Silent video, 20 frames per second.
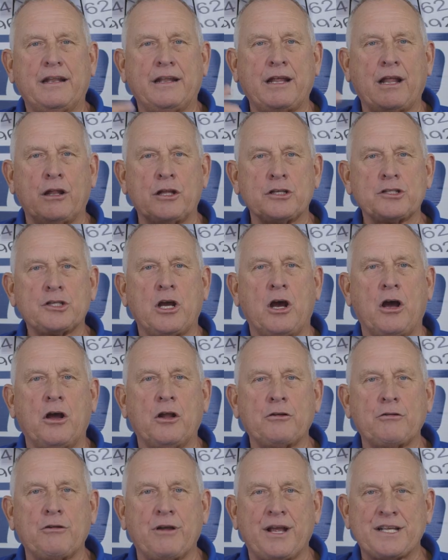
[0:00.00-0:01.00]
Now let's
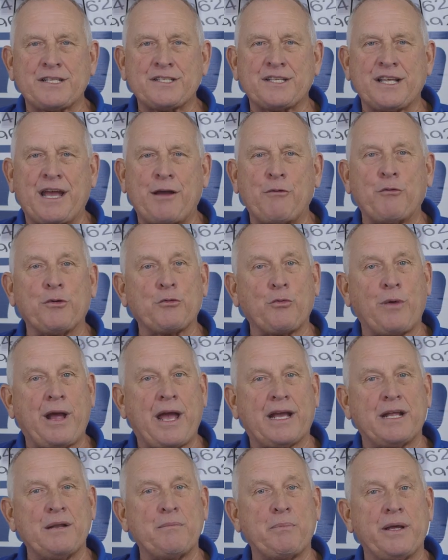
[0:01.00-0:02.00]
contrast that with
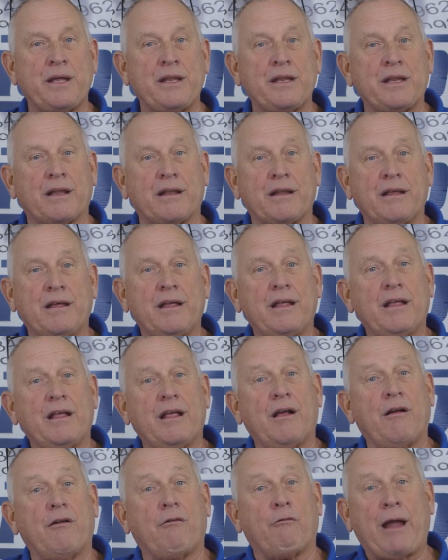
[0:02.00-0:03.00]
rack and pinion.
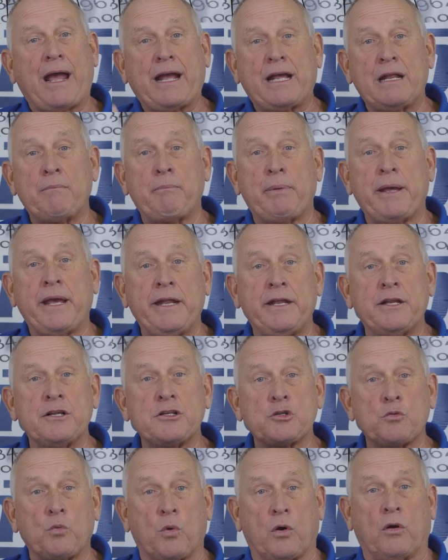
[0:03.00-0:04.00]
Rack and
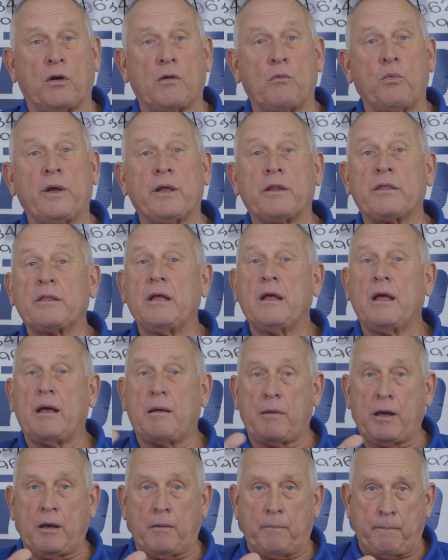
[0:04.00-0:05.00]
pinions work with
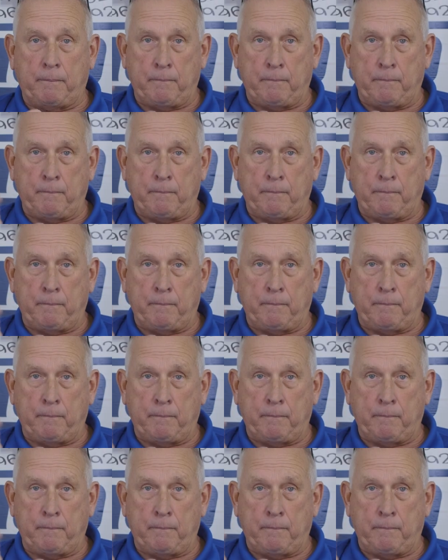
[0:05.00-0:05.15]
a